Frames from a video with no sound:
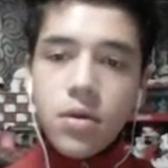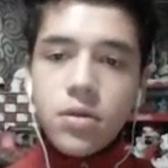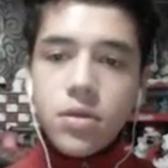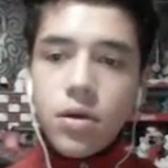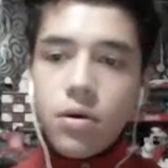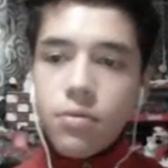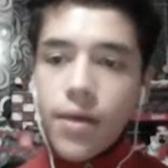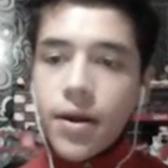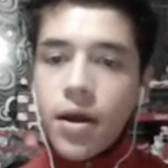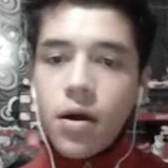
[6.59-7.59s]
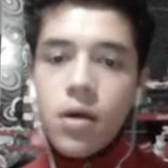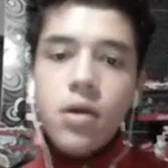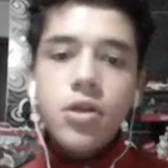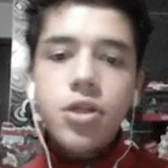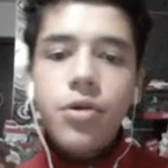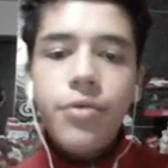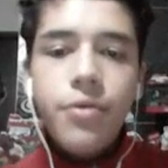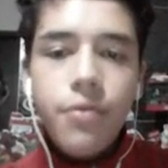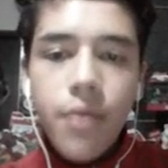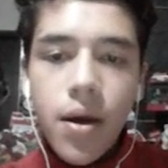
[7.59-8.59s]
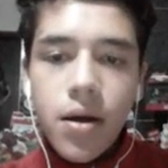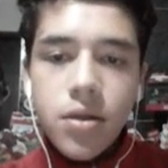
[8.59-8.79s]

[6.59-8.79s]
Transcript: So right now I'm going to show you